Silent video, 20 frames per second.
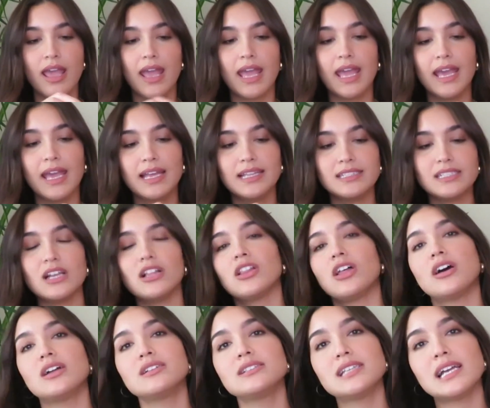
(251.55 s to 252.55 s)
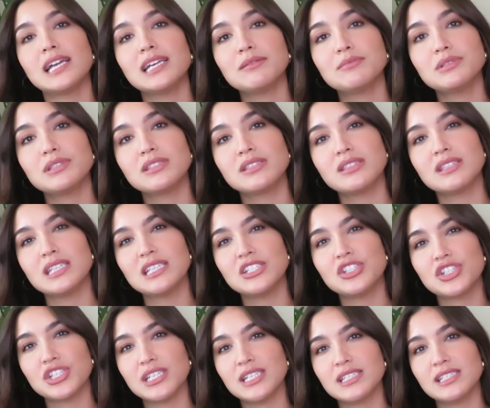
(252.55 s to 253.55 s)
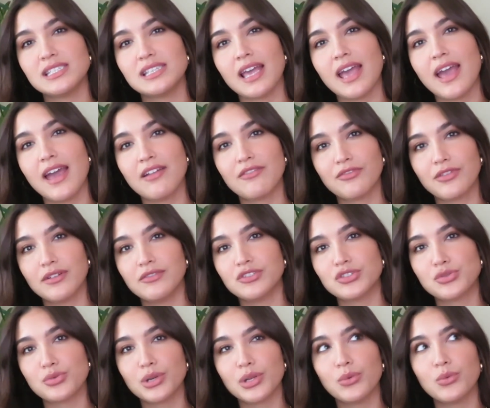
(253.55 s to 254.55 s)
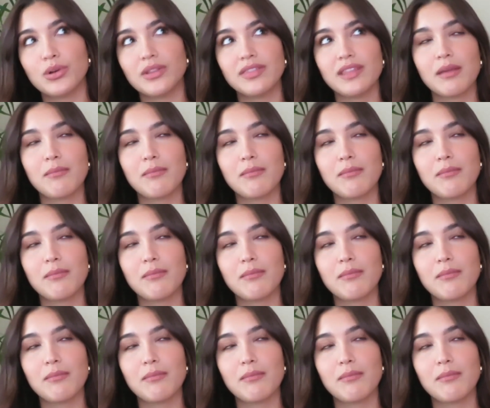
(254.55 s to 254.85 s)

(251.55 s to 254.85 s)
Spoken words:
and a lot of times the jeans at Forever 21,